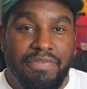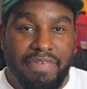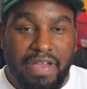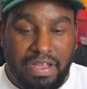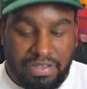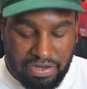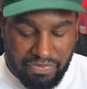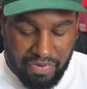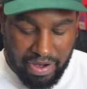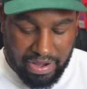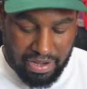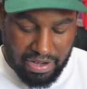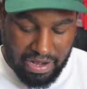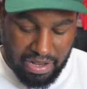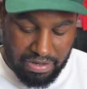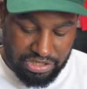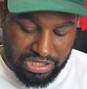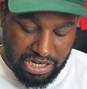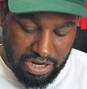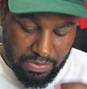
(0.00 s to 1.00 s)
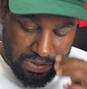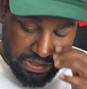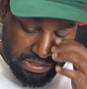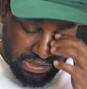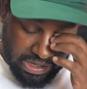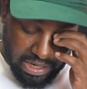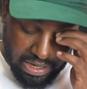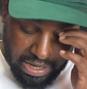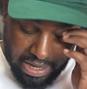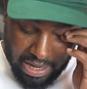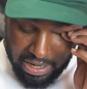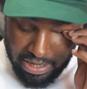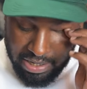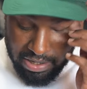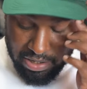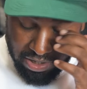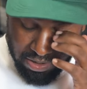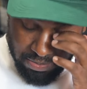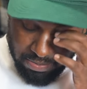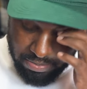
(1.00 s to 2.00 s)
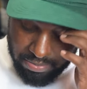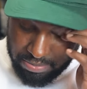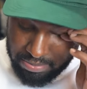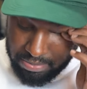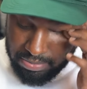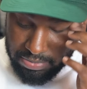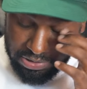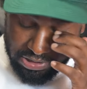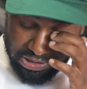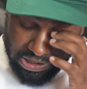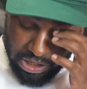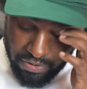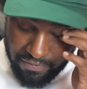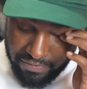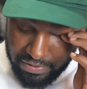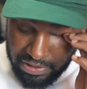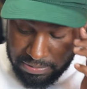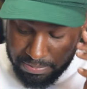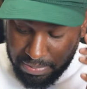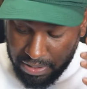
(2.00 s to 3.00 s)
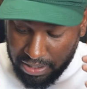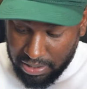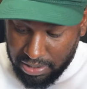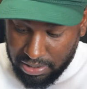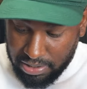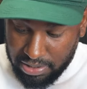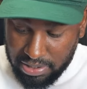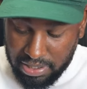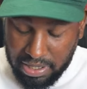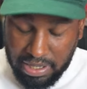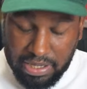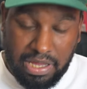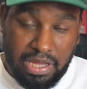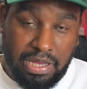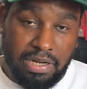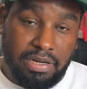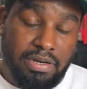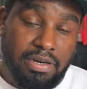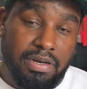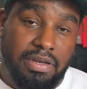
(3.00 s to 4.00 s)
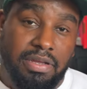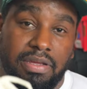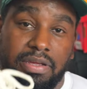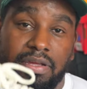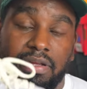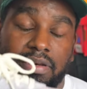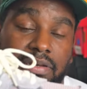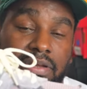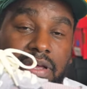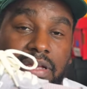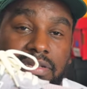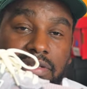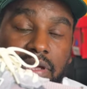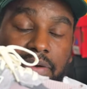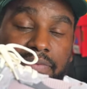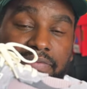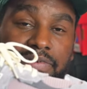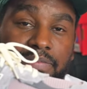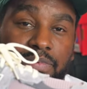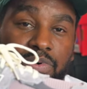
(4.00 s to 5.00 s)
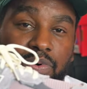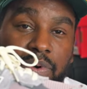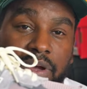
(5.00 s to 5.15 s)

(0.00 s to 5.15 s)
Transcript: without the rain cloud, shall we say, and um, settle for this pair. Again, nice comfortable